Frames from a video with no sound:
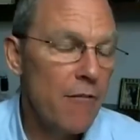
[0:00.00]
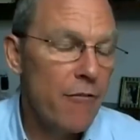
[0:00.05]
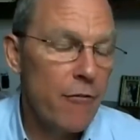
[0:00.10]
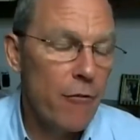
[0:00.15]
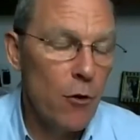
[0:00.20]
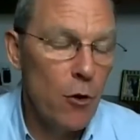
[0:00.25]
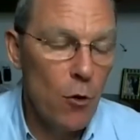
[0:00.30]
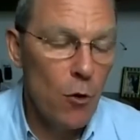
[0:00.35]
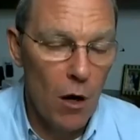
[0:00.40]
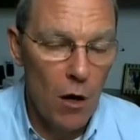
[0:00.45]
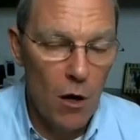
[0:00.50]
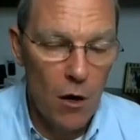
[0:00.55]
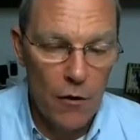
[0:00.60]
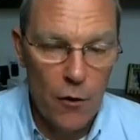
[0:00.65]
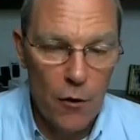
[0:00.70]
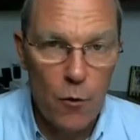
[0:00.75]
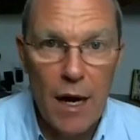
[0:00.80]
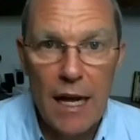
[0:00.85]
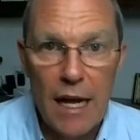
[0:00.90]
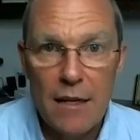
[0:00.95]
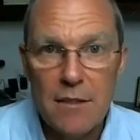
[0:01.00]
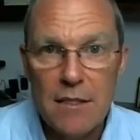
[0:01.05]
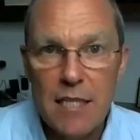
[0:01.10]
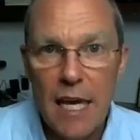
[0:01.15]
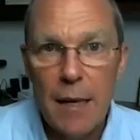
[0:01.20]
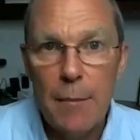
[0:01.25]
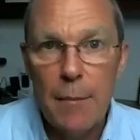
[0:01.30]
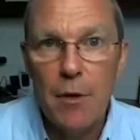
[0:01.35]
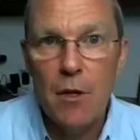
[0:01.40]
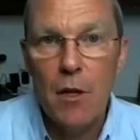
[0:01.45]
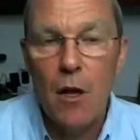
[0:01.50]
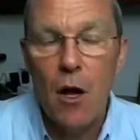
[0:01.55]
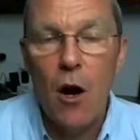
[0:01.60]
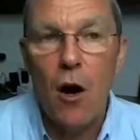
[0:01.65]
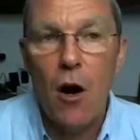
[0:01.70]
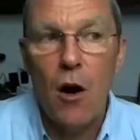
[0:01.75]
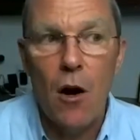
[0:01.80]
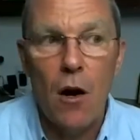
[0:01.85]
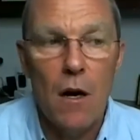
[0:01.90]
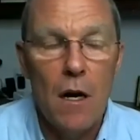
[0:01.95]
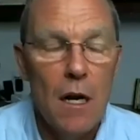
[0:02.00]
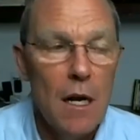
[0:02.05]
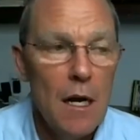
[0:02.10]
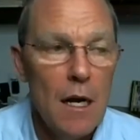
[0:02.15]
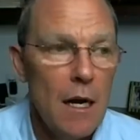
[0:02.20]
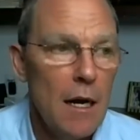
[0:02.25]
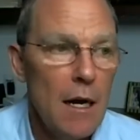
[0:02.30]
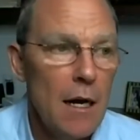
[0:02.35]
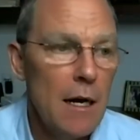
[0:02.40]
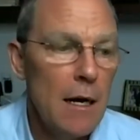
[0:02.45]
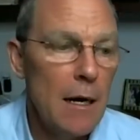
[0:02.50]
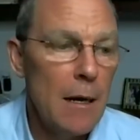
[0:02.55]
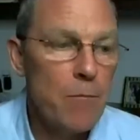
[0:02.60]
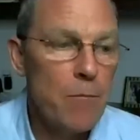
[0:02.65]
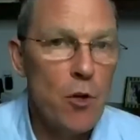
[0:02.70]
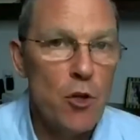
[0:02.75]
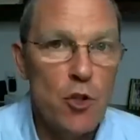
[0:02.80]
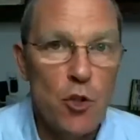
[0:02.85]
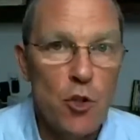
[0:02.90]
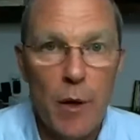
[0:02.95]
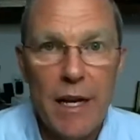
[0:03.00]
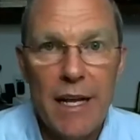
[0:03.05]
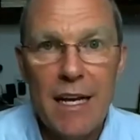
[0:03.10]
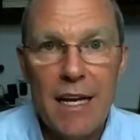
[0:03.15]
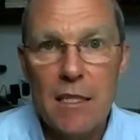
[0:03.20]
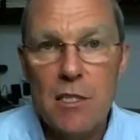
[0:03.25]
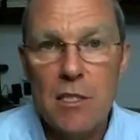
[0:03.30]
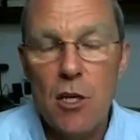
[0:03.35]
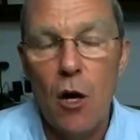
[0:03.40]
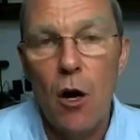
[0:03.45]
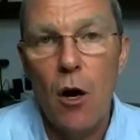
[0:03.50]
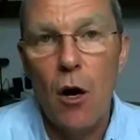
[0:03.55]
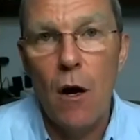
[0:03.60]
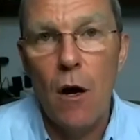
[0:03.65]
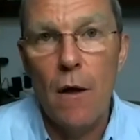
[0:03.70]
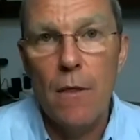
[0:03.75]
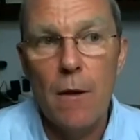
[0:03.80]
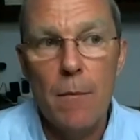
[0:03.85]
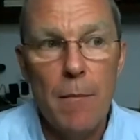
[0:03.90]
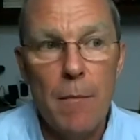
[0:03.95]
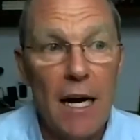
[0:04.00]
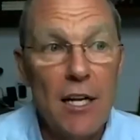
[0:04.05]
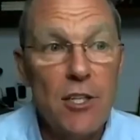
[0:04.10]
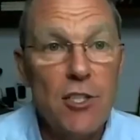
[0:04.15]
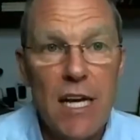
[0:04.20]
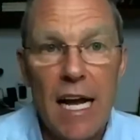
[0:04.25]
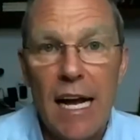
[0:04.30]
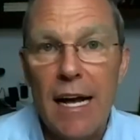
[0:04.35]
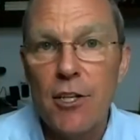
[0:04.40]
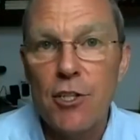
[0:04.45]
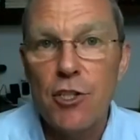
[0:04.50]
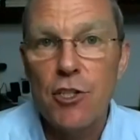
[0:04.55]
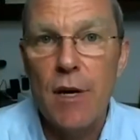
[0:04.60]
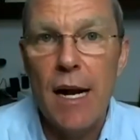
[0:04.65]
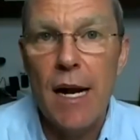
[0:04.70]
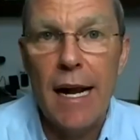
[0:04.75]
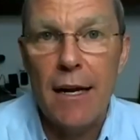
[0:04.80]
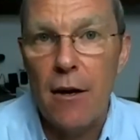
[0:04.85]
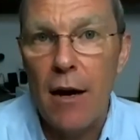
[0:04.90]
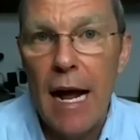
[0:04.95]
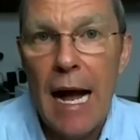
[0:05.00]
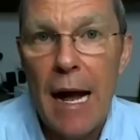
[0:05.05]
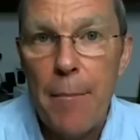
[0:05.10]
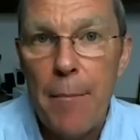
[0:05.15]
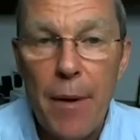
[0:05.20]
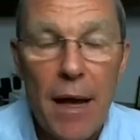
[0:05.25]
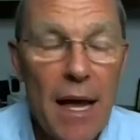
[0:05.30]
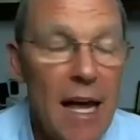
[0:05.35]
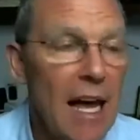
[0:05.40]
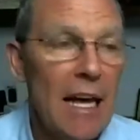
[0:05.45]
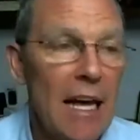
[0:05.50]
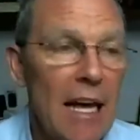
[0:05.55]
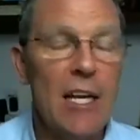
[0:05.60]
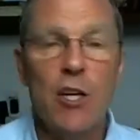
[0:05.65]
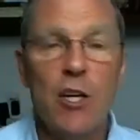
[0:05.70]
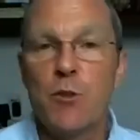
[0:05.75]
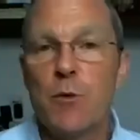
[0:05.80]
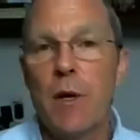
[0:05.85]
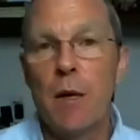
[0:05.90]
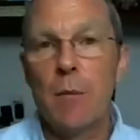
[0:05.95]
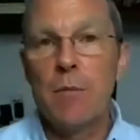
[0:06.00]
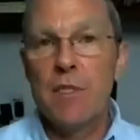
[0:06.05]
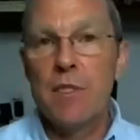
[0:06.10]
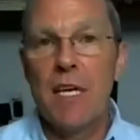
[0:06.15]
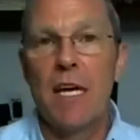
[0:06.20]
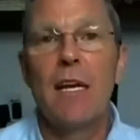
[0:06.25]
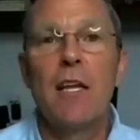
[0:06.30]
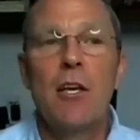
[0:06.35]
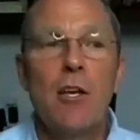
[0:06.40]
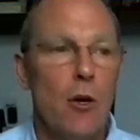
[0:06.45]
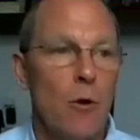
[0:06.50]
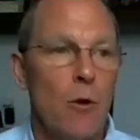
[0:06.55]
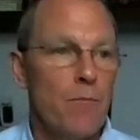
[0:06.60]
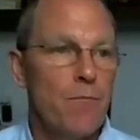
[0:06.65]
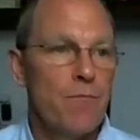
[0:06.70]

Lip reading: who are on the round table are joining us on the My Challenge Tracker app. And here's what I'm going to say to you.